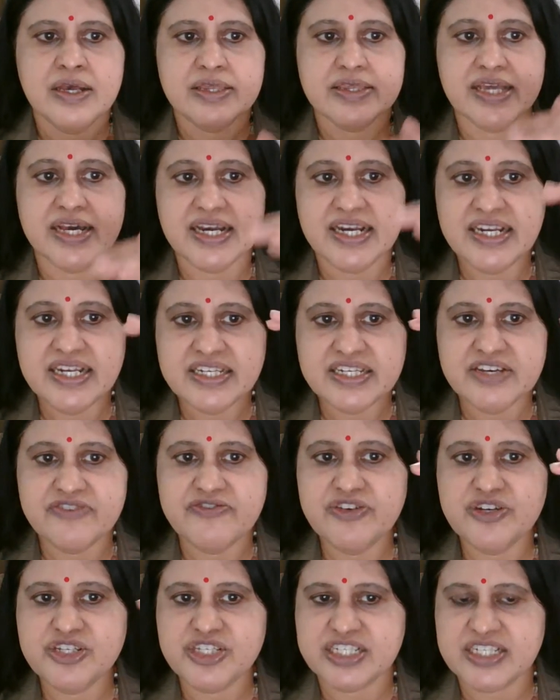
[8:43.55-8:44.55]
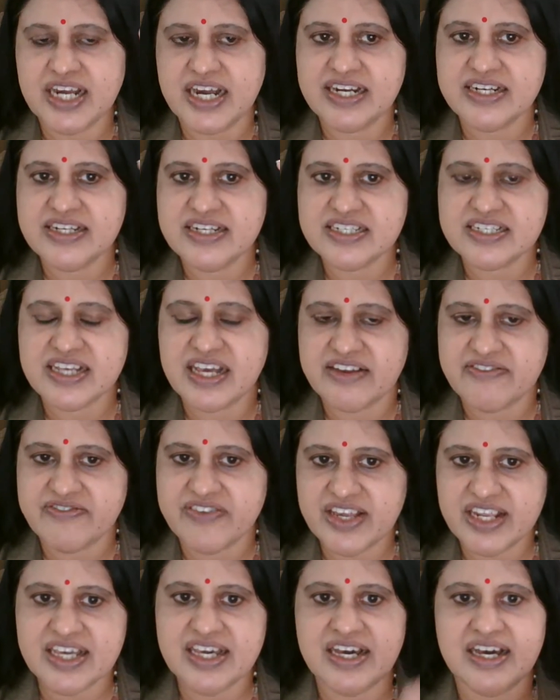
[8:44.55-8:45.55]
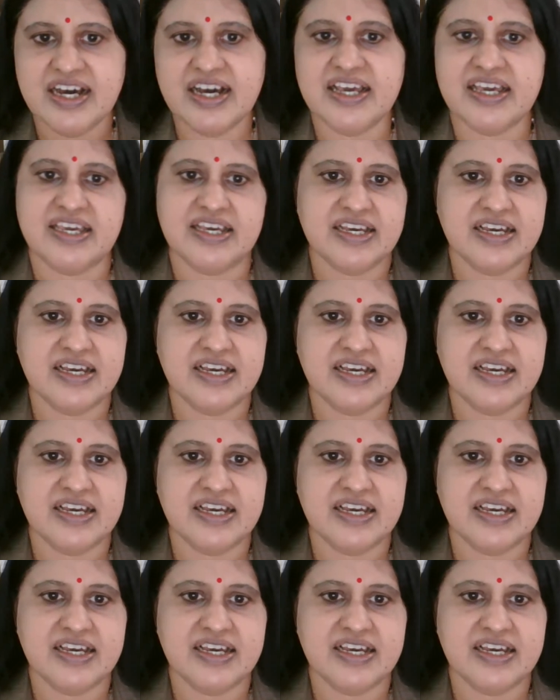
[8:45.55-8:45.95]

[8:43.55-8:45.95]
The interview standards are very high